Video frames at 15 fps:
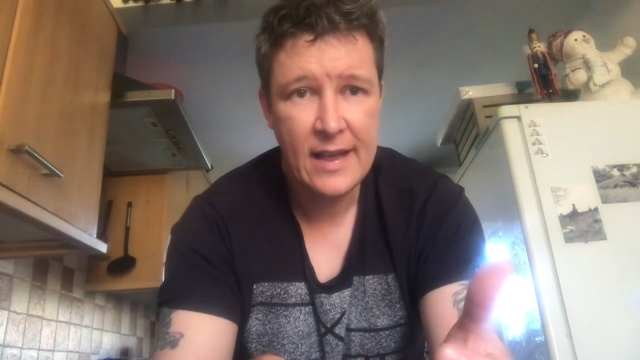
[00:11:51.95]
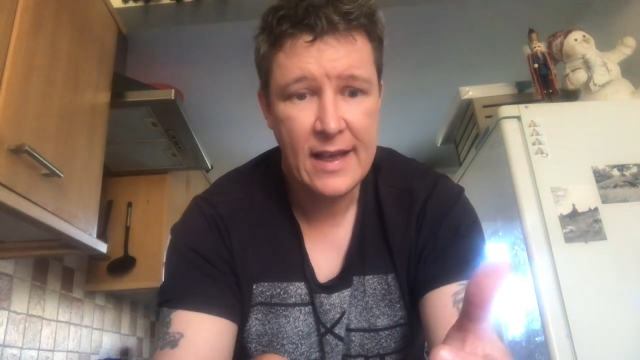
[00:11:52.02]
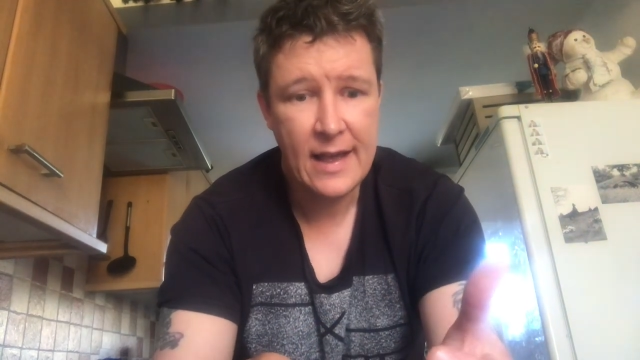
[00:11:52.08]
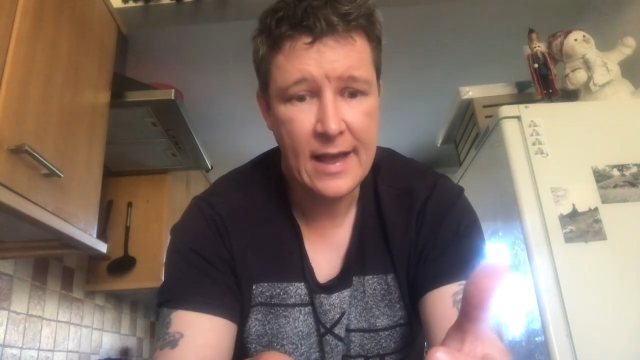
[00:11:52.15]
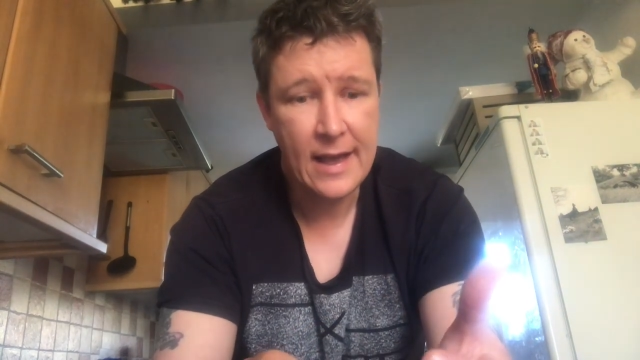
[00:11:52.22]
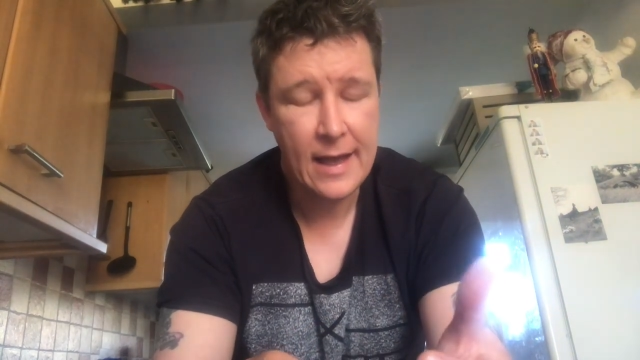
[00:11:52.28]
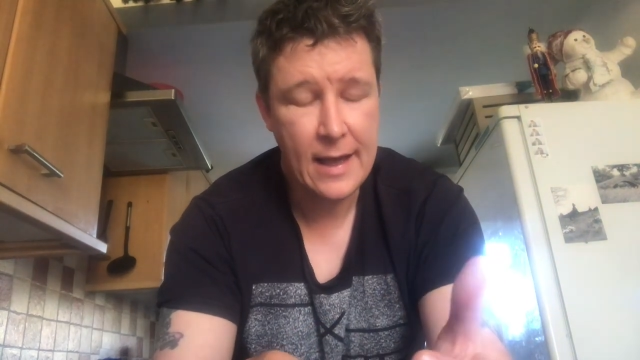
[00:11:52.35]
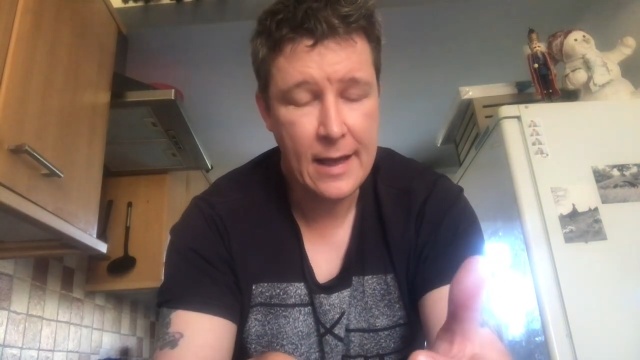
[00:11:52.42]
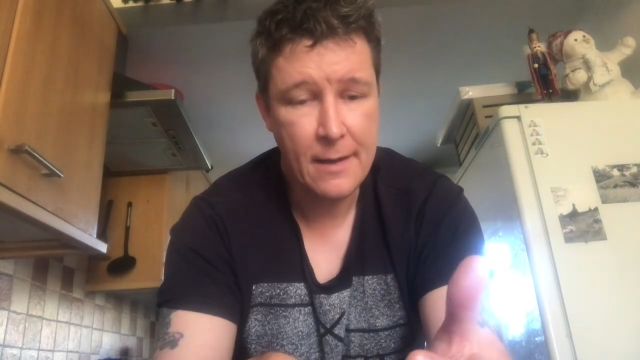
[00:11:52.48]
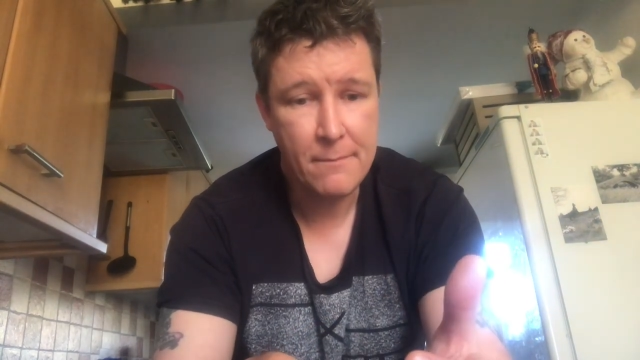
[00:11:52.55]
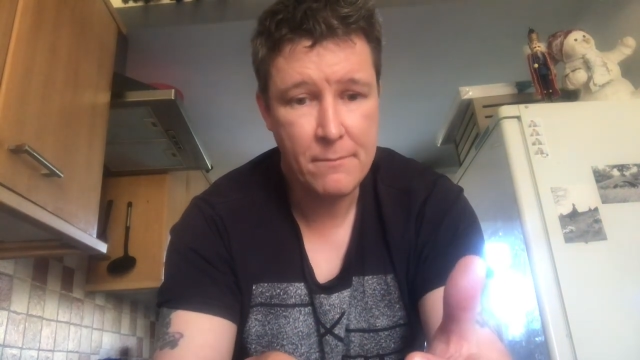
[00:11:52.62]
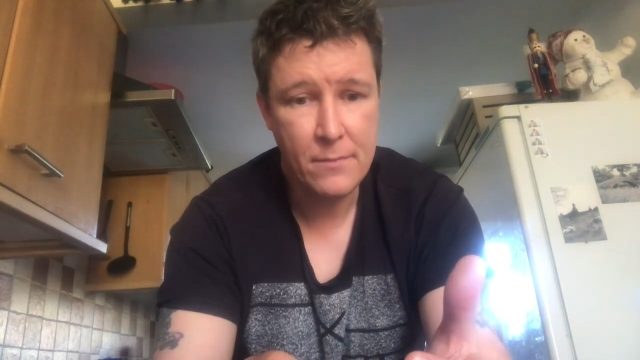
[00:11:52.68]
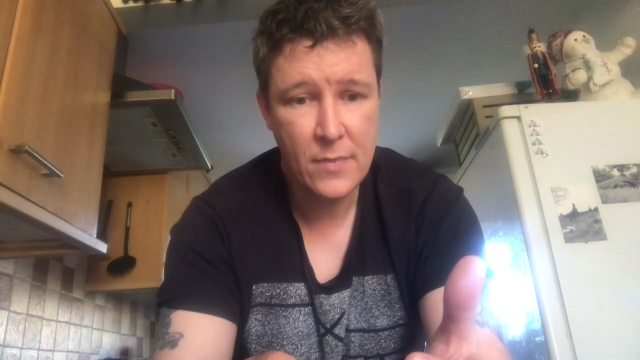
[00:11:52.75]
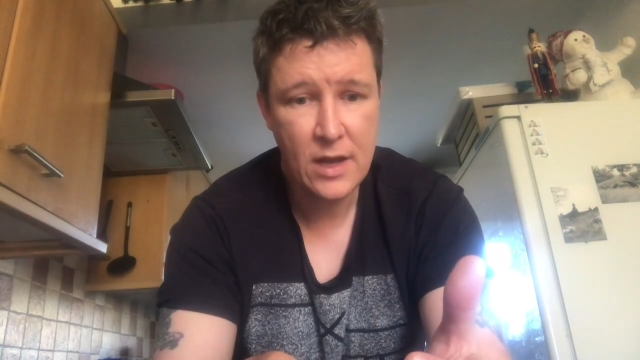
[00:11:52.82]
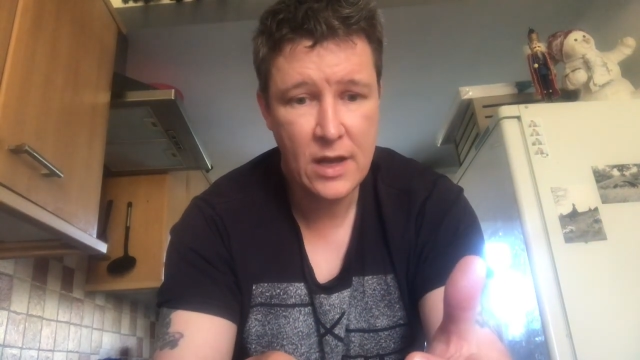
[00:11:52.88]

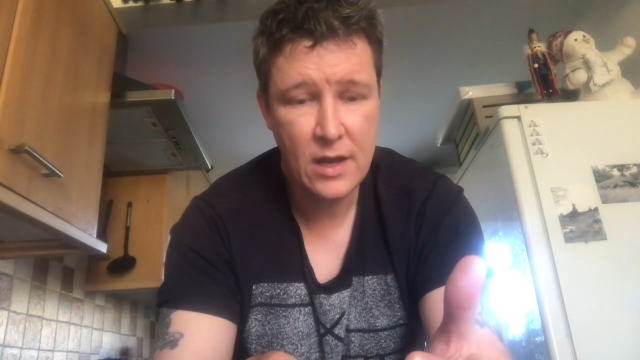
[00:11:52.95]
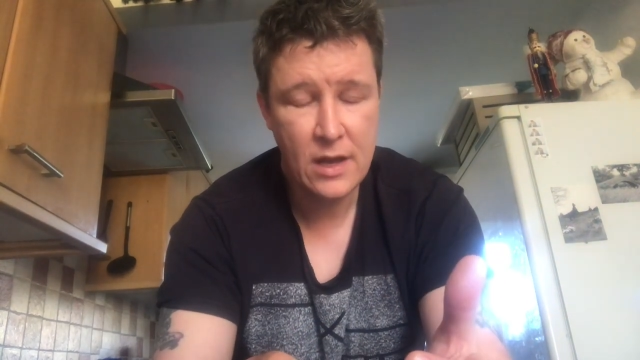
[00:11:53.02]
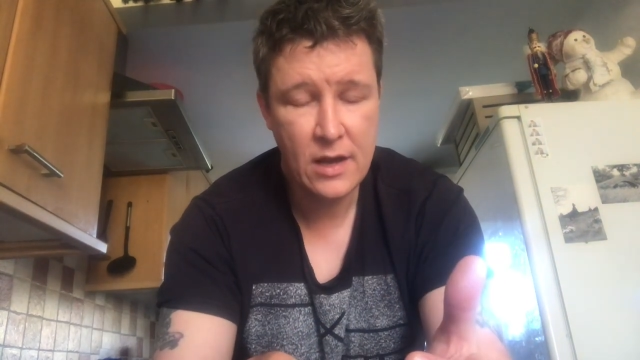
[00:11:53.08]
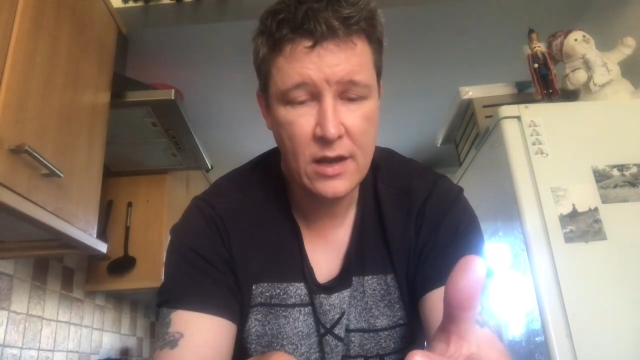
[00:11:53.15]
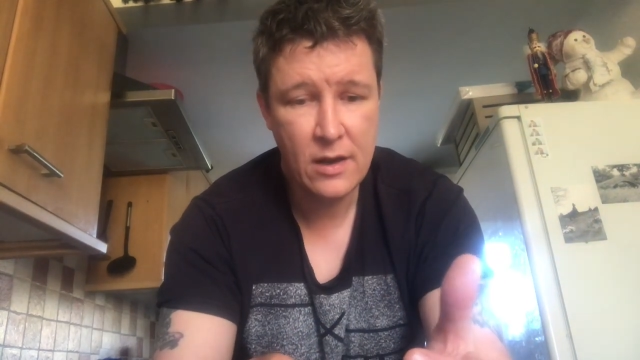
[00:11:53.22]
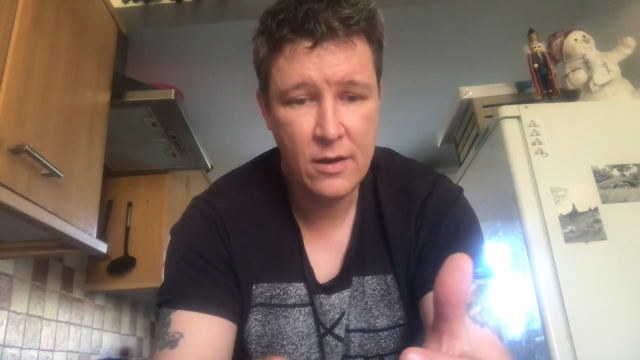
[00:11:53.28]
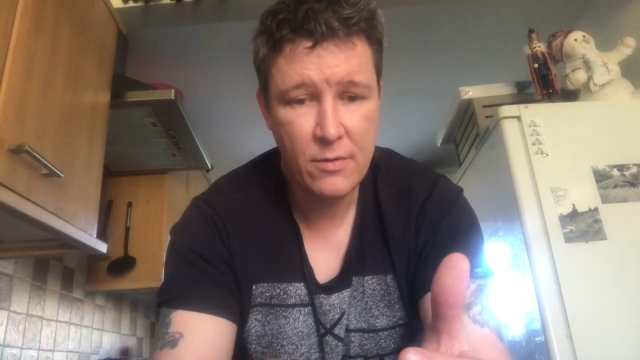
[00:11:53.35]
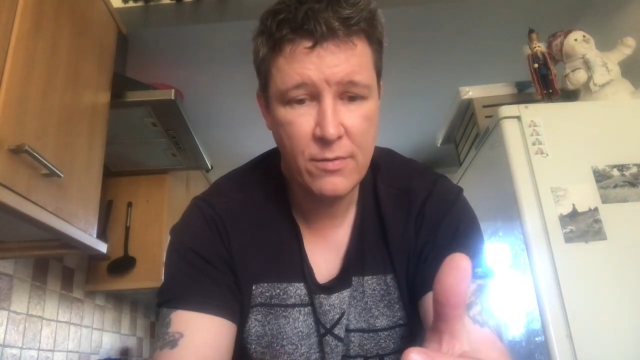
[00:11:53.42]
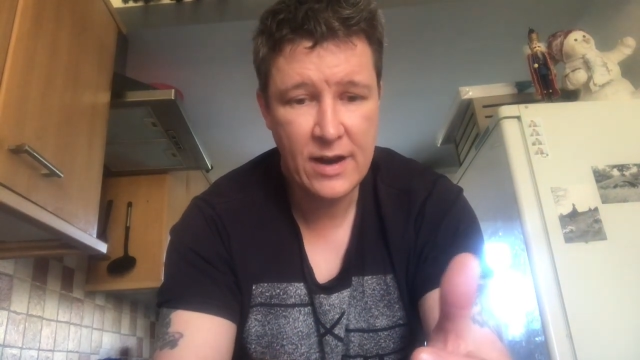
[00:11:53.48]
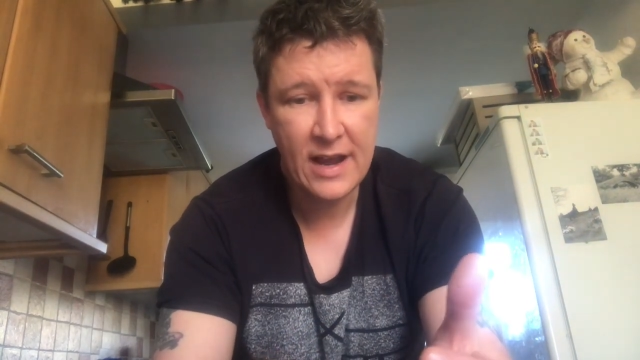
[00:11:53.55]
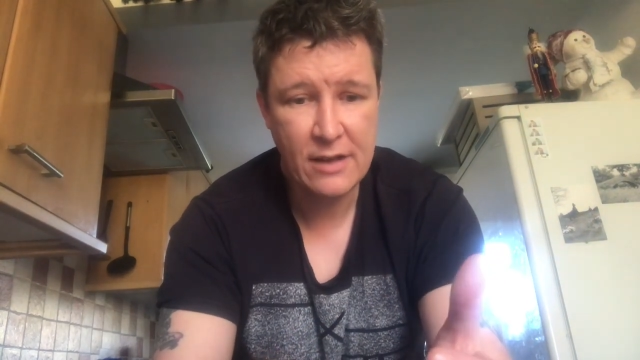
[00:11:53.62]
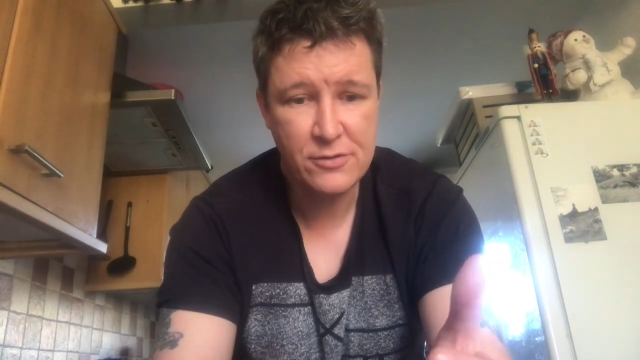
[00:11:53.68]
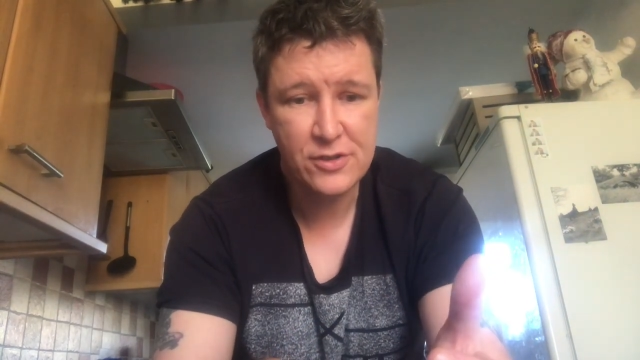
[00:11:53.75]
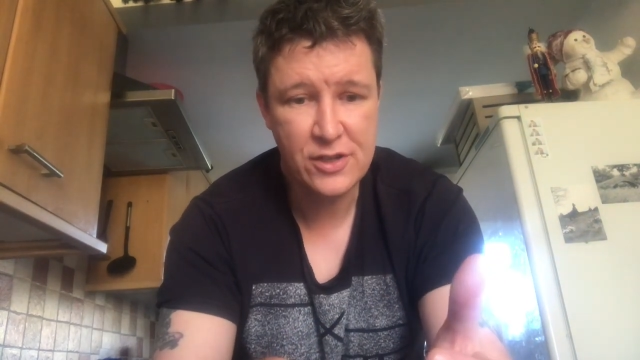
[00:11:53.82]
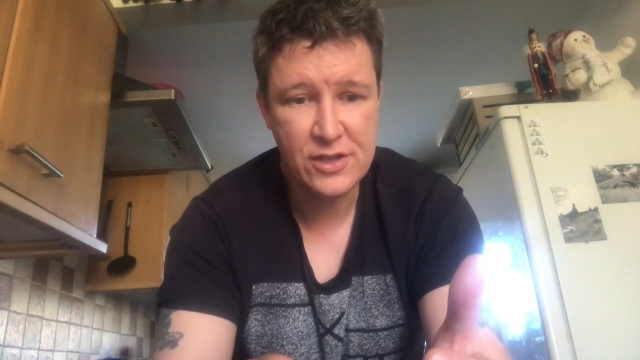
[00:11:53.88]
What
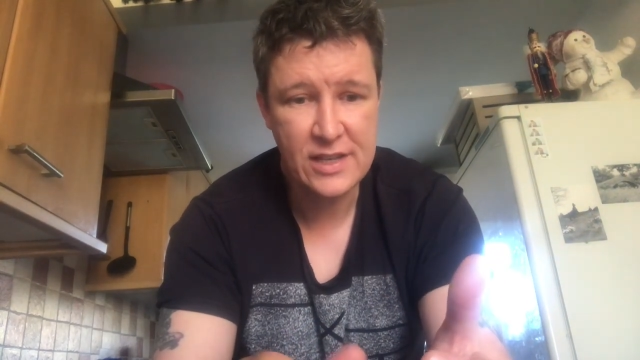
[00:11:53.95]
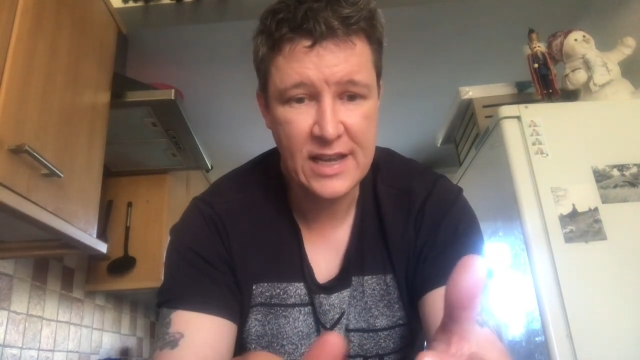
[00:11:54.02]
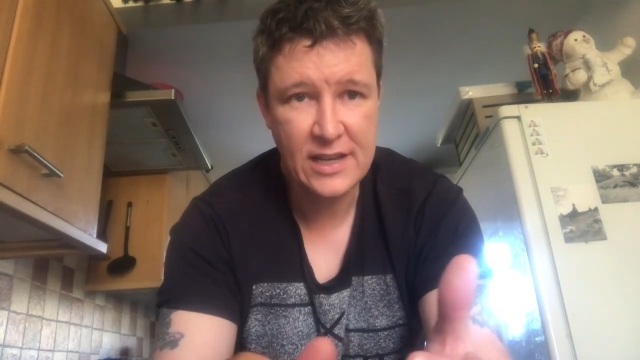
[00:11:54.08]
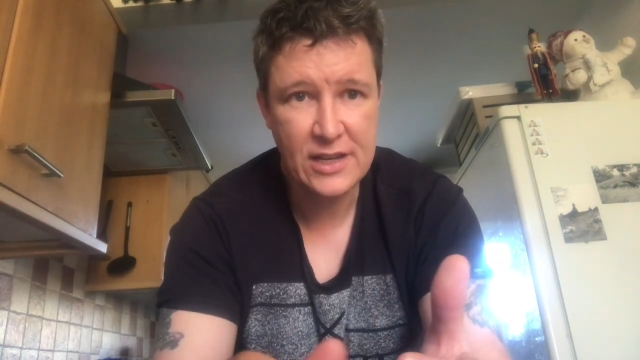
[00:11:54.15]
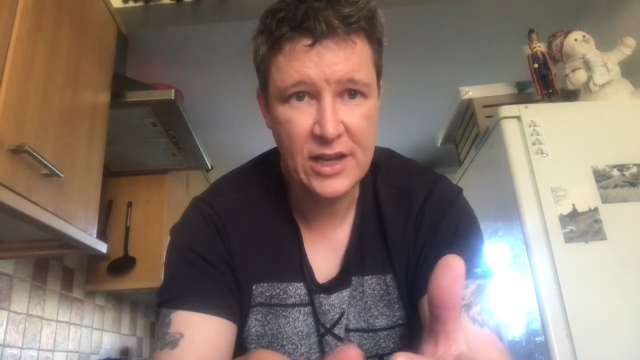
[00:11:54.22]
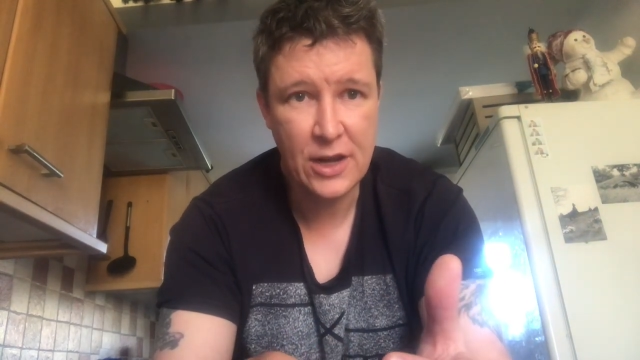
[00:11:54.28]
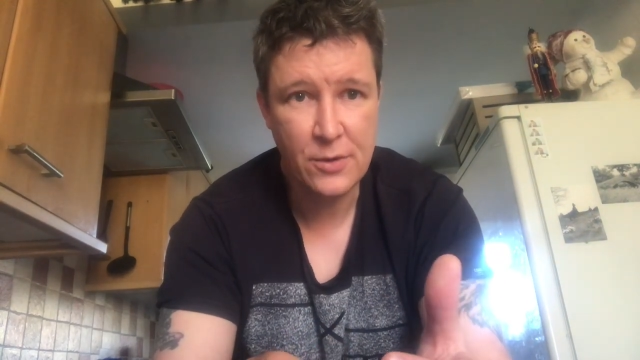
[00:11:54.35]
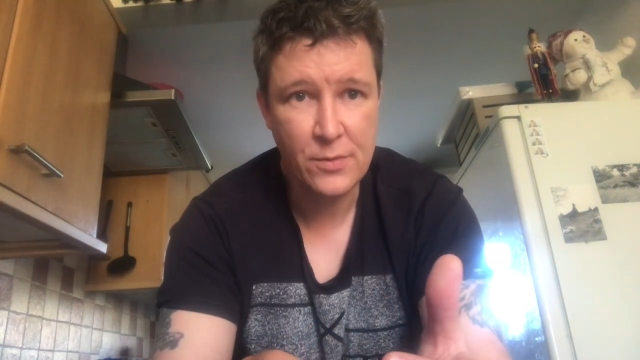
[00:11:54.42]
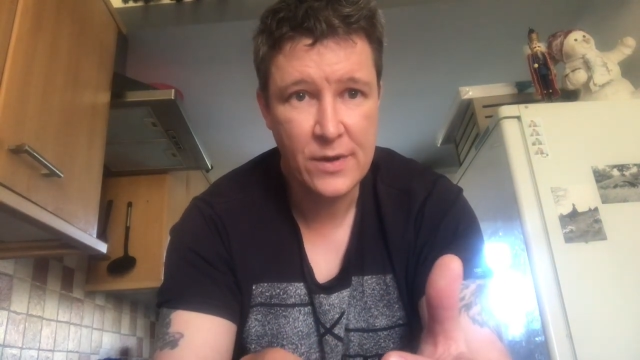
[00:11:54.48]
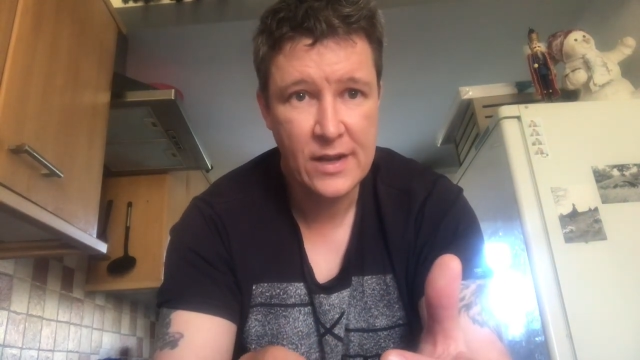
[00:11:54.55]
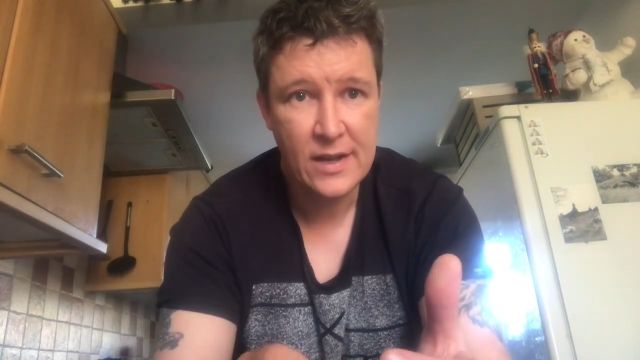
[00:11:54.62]
else does it do?